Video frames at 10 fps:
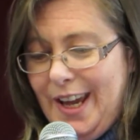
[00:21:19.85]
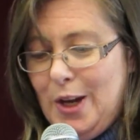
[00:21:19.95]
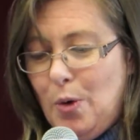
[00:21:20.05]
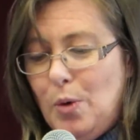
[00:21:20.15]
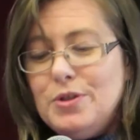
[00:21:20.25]

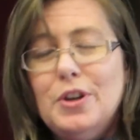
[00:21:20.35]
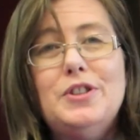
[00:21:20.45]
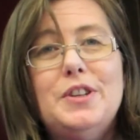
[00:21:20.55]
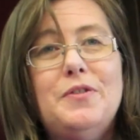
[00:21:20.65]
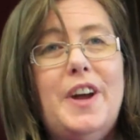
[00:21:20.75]
He also
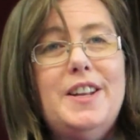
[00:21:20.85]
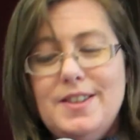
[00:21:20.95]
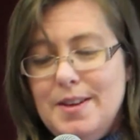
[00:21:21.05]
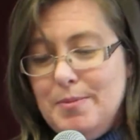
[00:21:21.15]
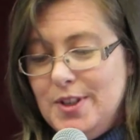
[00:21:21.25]

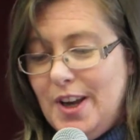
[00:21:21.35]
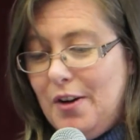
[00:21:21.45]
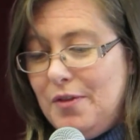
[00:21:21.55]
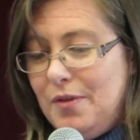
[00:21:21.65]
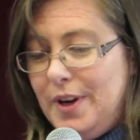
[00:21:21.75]
defends
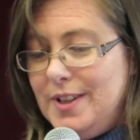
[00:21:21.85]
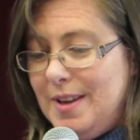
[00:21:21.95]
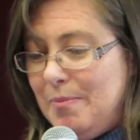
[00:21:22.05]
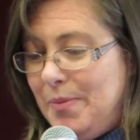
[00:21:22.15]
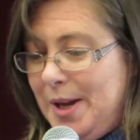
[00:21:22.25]
himself when
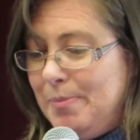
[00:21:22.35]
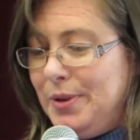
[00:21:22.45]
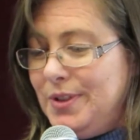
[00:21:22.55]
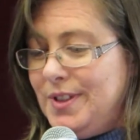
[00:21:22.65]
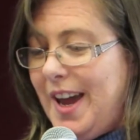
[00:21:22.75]
some
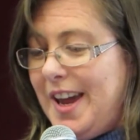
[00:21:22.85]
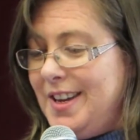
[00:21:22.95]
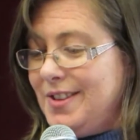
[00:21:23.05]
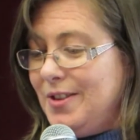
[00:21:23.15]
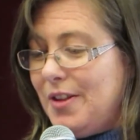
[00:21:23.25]
people say
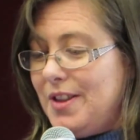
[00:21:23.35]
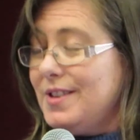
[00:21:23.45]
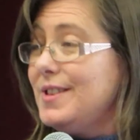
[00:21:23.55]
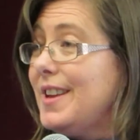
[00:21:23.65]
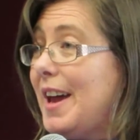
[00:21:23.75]
he's not
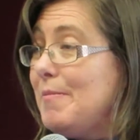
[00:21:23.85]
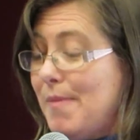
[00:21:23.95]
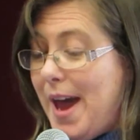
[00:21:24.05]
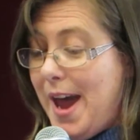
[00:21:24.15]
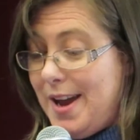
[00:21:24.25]
the
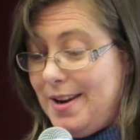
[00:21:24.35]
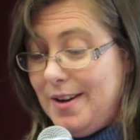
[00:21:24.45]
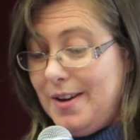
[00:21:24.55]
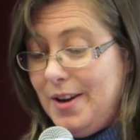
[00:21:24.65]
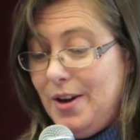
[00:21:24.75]
same
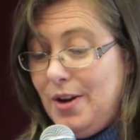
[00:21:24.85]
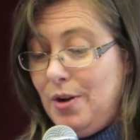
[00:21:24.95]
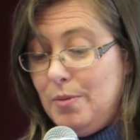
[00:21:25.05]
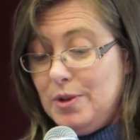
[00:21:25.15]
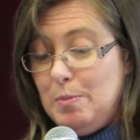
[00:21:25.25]
man
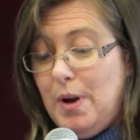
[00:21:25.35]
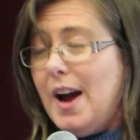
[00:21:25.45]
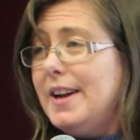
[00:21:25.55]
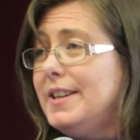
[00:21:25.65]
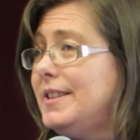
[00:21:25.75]
who was
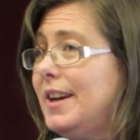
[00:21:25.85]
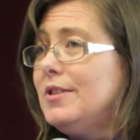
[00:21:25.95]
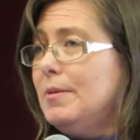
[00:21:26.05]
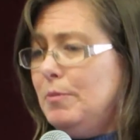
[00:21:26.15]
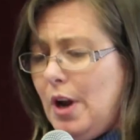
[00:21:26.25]
blind. He
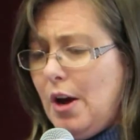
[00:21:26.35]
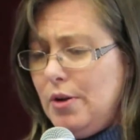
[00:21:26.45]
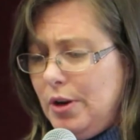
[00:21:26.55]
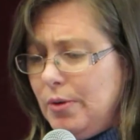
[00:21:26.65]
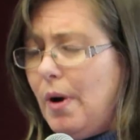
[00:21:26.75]
tells them, no,
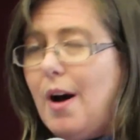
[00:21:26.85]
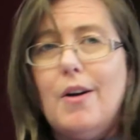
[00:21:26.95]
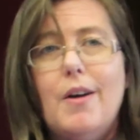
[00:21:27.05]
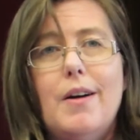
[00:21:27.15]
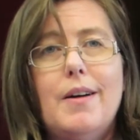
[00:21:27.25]
you're
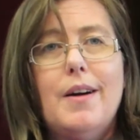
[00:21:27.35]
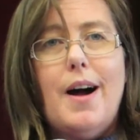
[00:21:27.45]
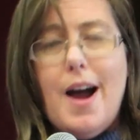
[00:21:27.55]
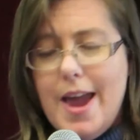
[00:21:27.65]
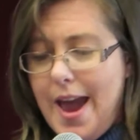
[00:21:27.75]
wrong.
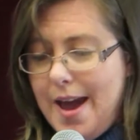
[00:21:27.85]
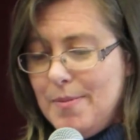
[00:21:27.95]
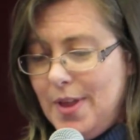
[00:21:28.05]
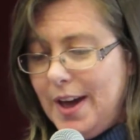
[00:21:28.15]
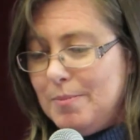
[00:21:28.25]
I
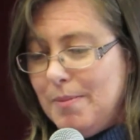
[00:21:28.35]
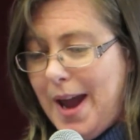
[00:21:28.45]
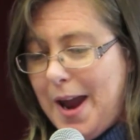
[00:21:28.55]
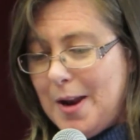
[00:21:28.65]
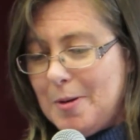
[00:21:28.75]
am that
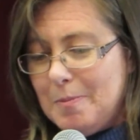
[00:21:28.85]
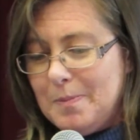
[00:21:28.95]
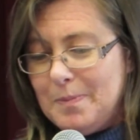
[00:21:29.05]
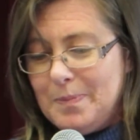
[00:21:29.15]
man.